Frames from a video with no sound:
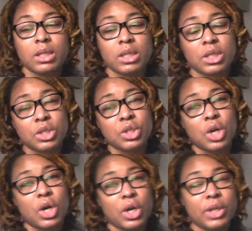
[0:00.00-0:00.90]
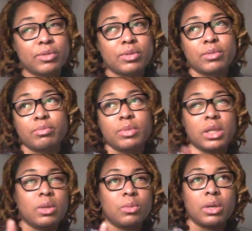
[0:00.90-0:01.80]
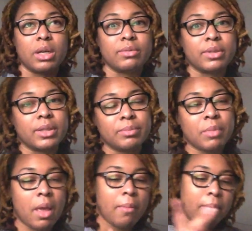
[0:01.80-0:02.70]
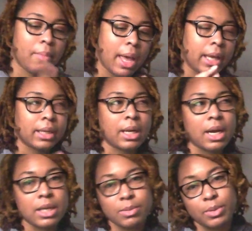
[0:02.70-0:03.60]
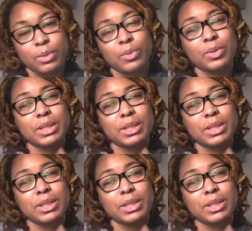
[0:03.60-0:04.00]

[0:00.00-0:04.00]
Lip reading: Discharge, eat whatever, back in the hospital.